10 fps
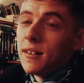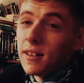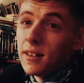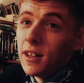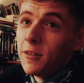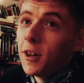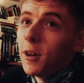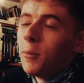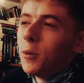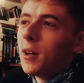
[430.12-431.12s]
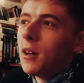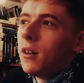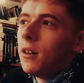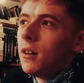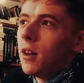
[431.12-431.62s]
insignificant, but when
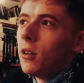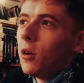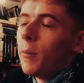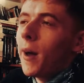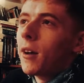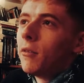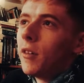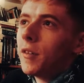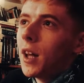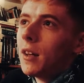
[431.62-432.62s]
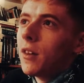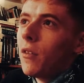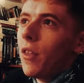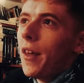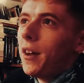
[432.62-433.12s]
you look back and reflect
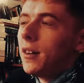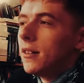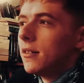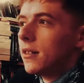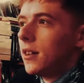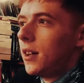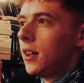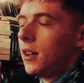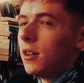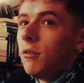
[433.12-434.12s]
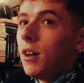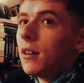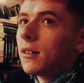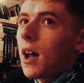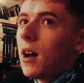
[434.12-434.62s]
on things, you
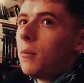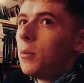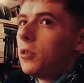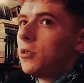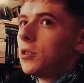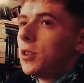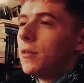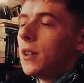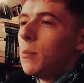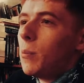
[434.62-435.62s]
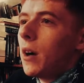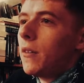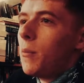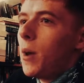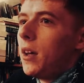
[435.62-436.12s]
realise how much of an impact
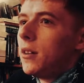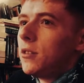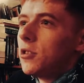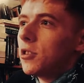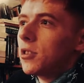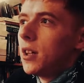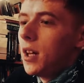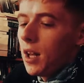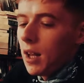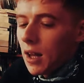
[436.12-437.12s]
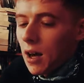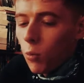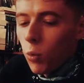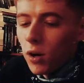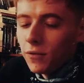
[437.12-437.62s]
they made, and just how
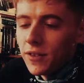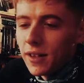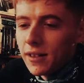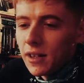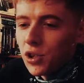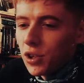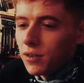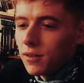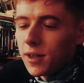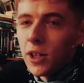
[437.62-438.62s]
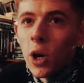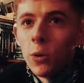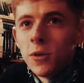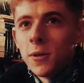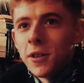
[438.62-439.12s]
one decision to
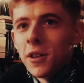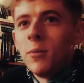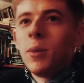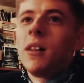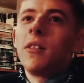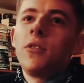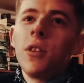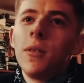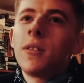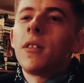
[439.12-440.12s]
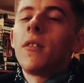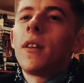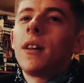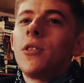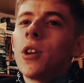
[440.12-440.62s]
go to a certain place or do a certain
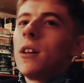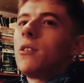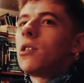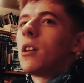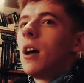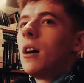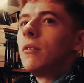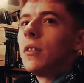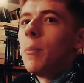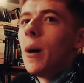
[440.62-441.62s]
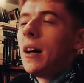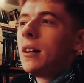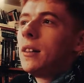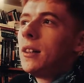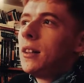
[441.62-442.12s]
thing changed your life for the
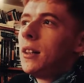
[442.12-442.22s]
better.